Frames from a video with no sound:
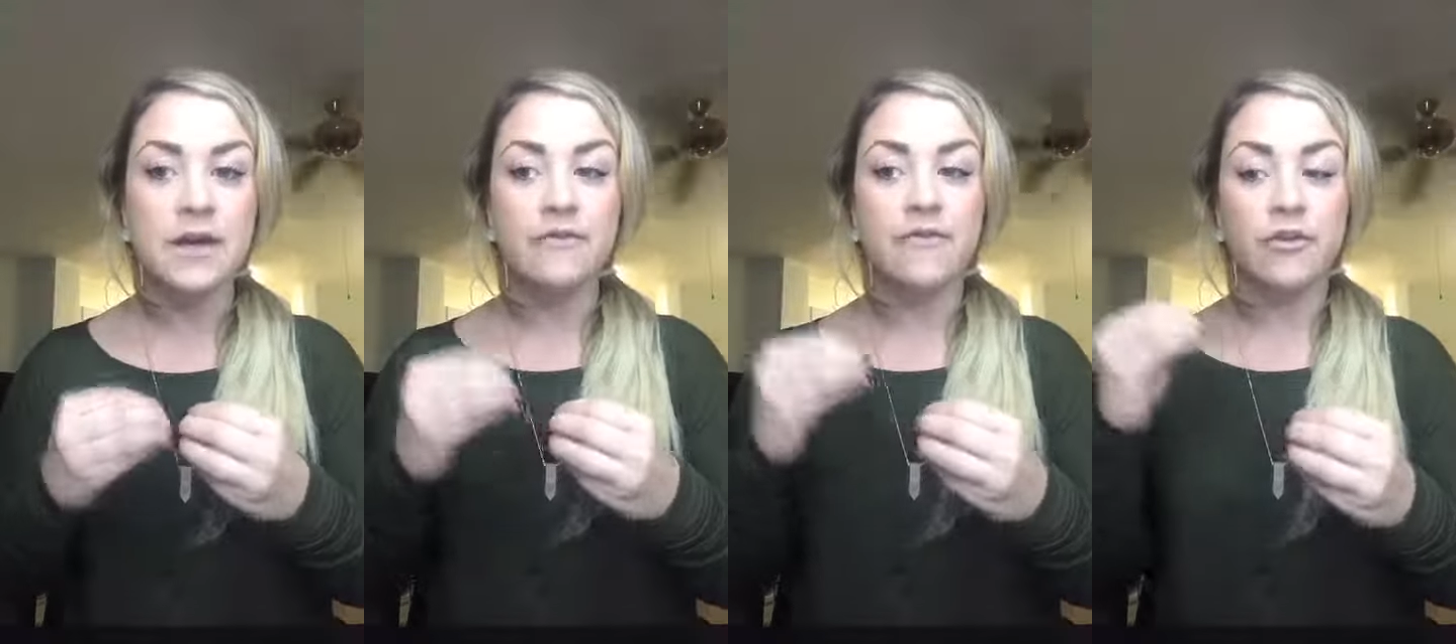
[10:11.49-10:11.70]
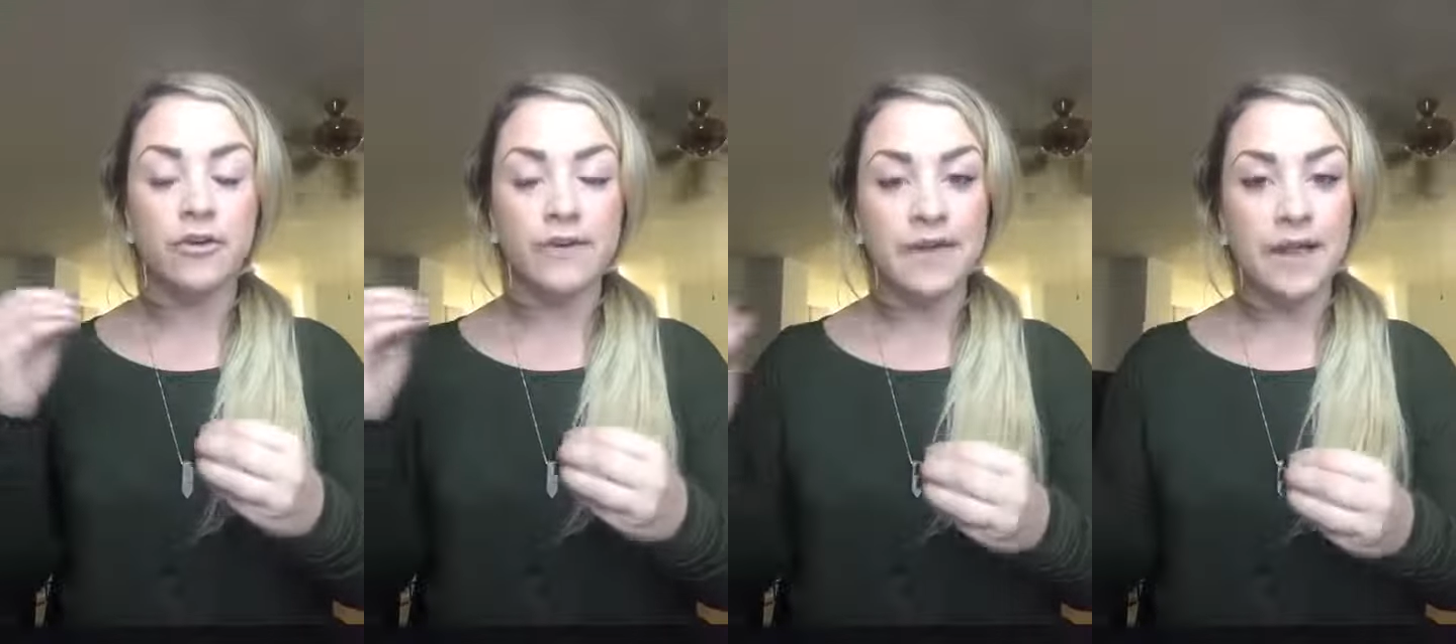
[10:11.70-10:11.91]

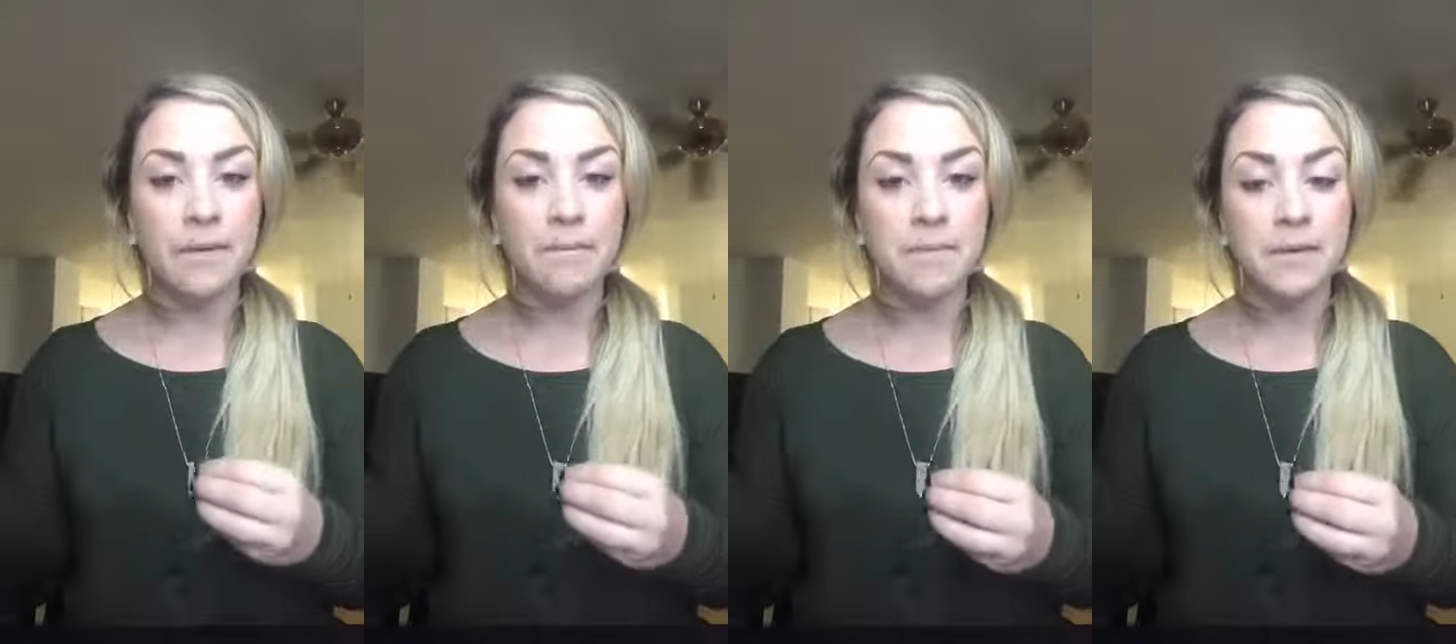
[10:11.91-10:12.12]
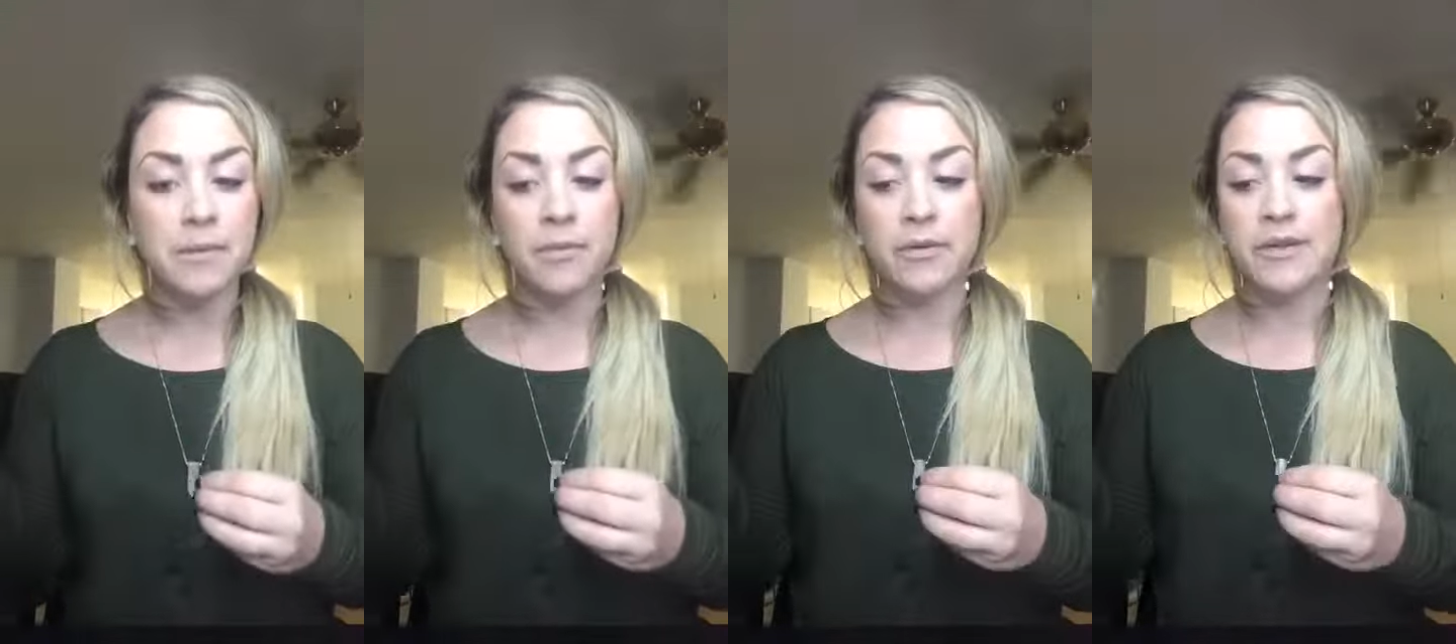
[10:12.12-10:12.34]
For
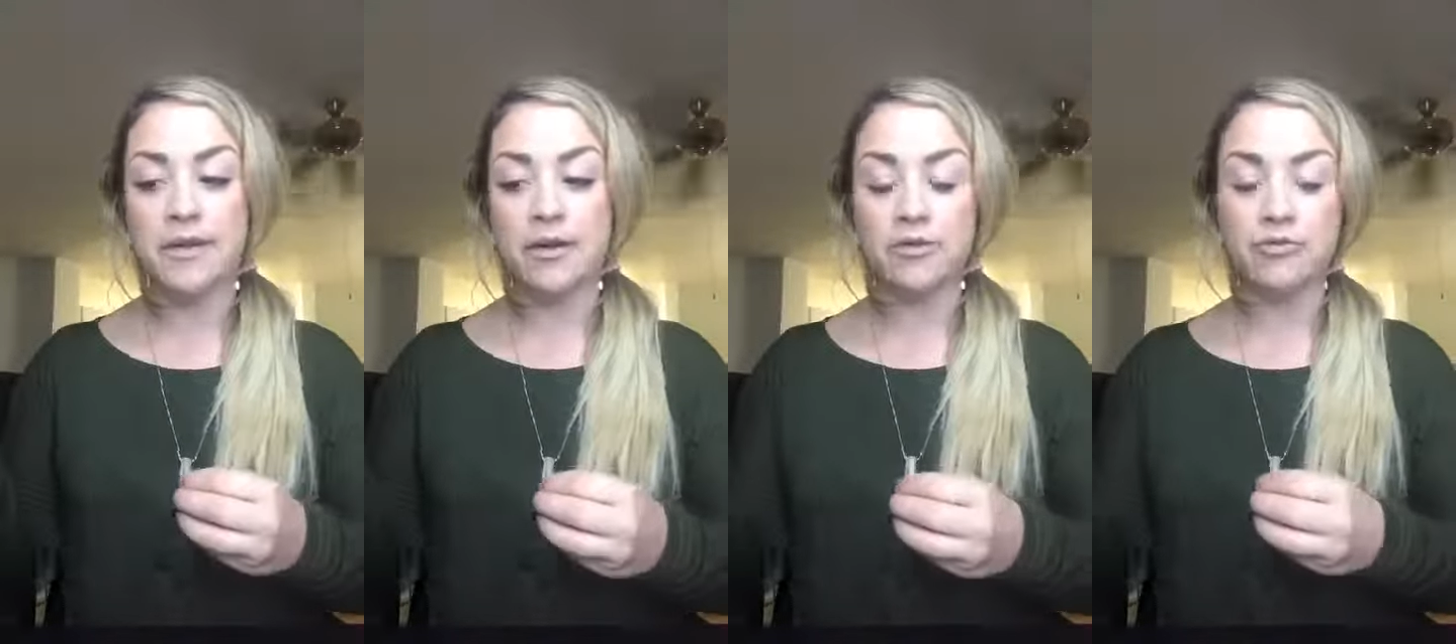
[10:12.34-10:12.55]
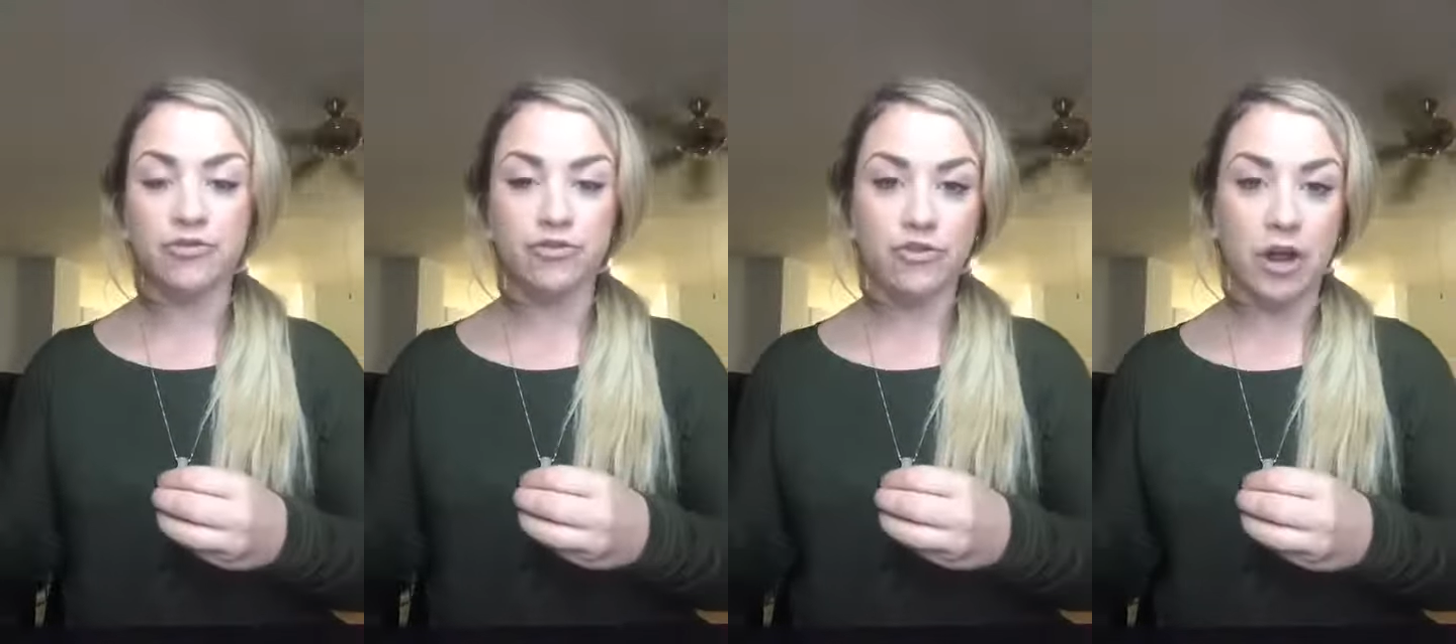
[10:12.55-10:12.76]
some people,
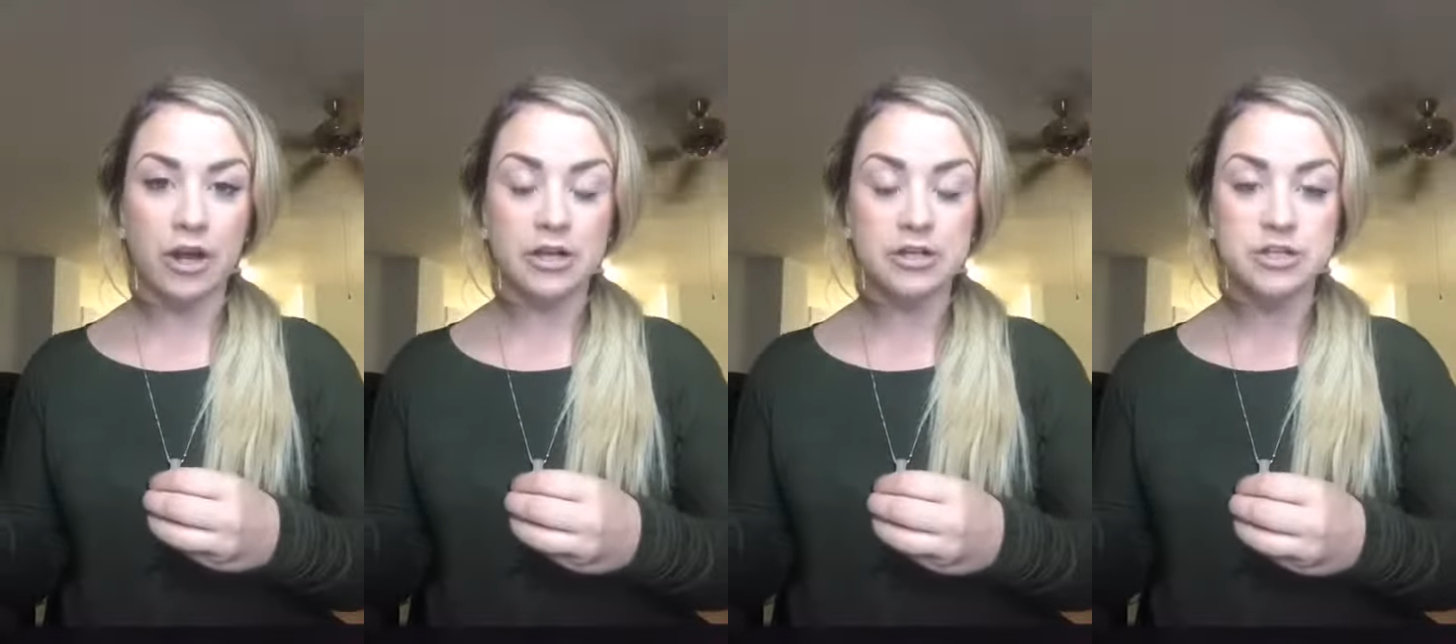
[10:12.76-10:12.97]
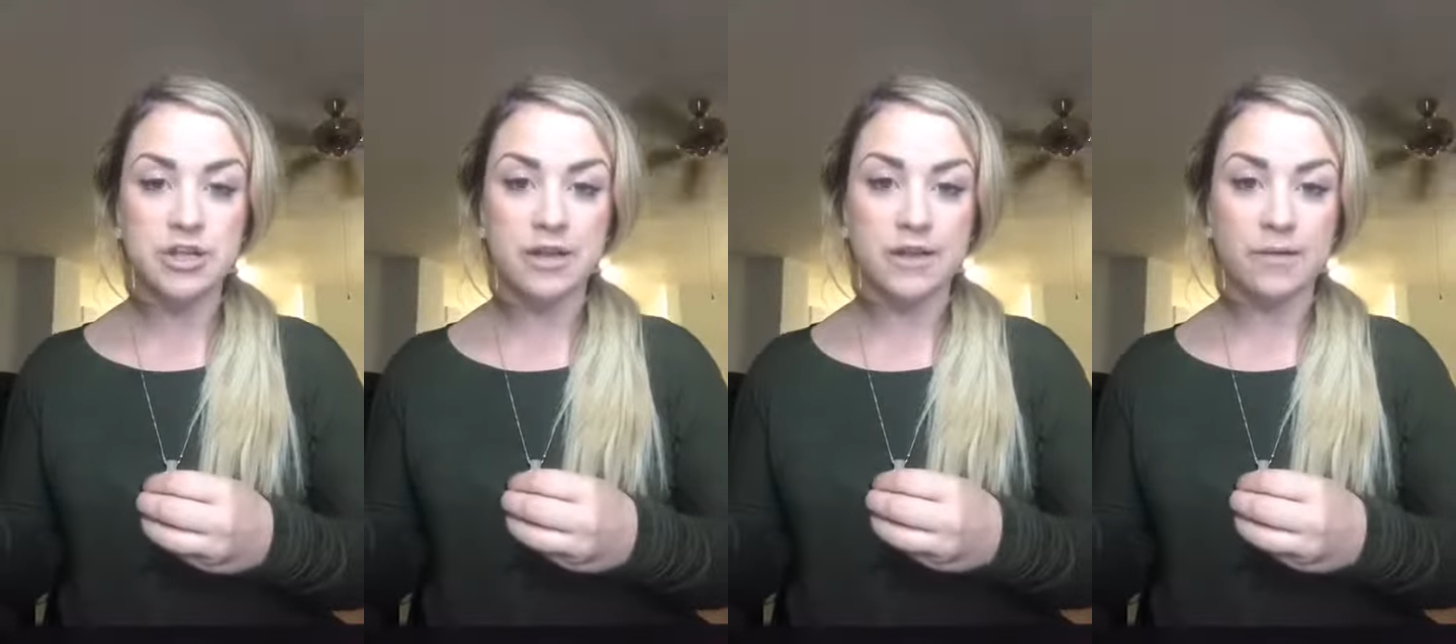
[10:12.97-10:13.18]
certain
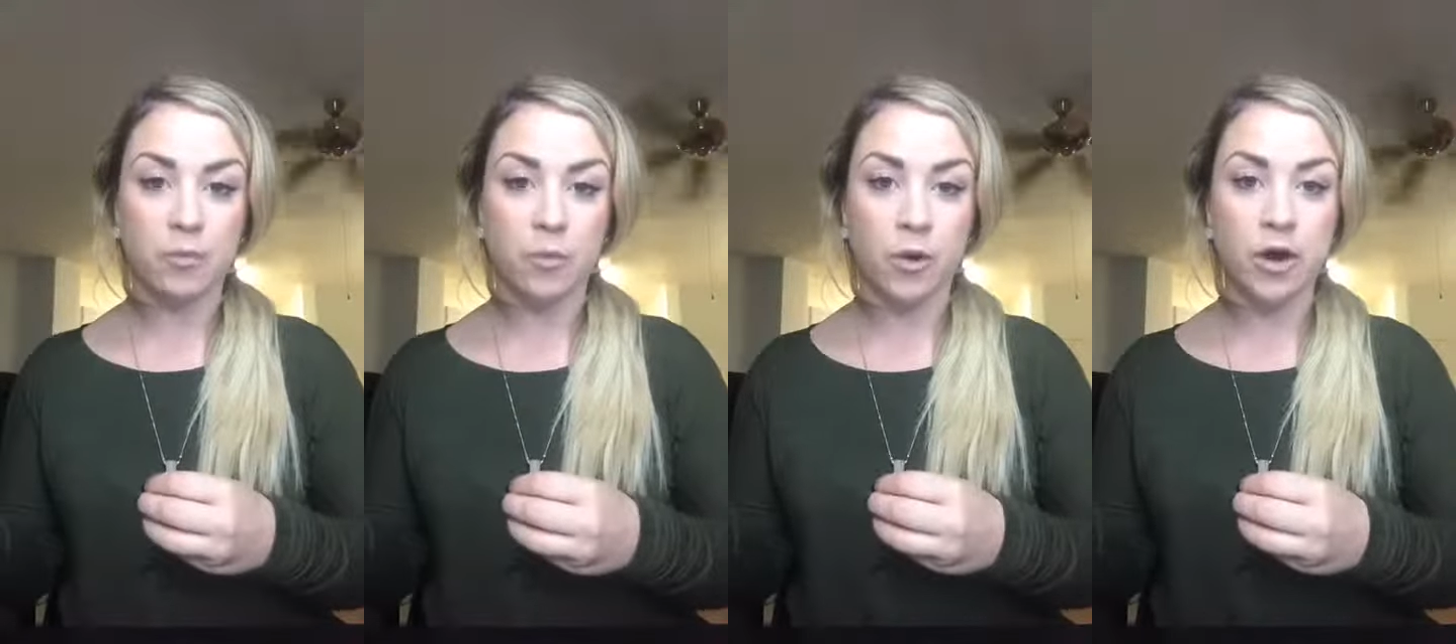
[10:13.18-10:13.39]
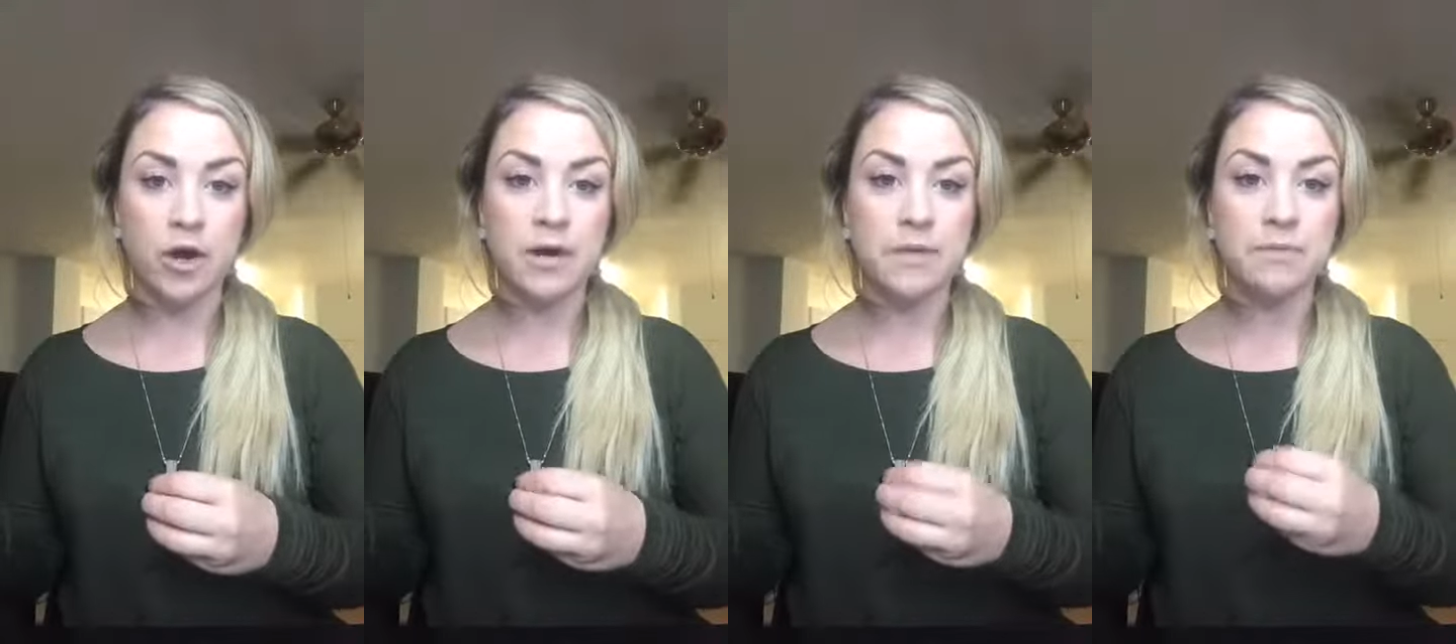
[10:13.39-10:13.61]
strategies
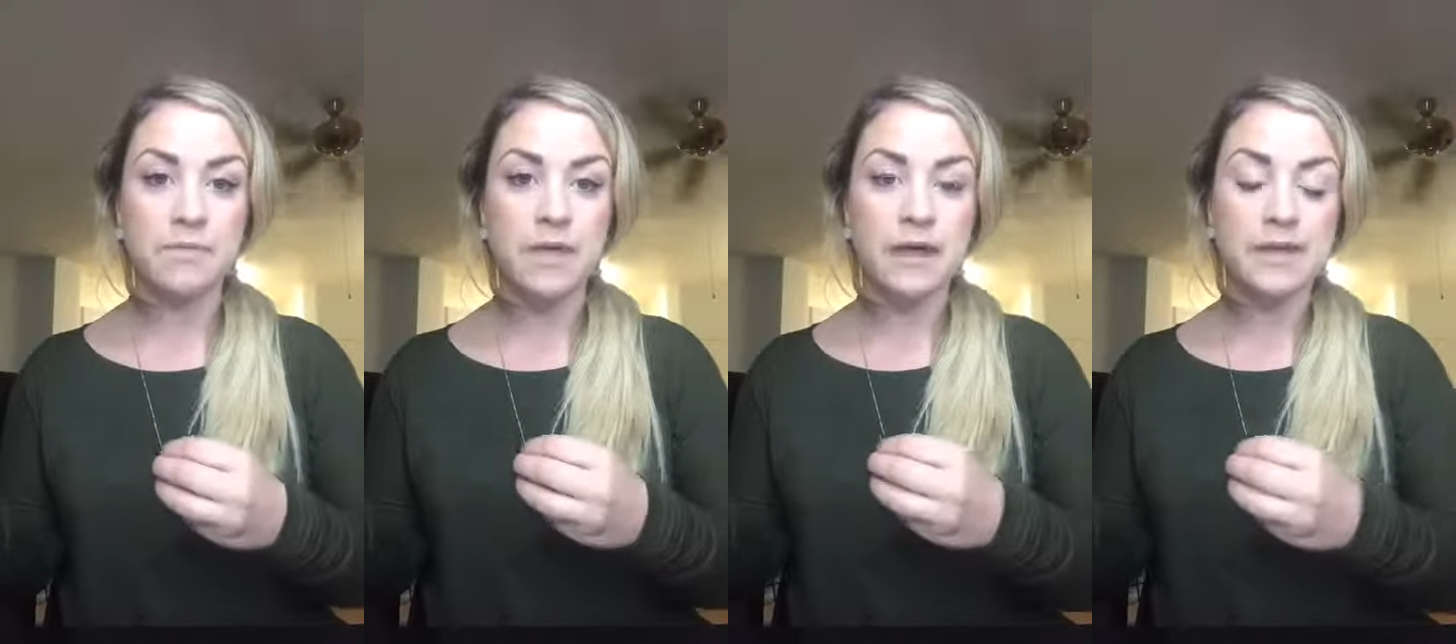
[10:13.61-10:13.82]
work.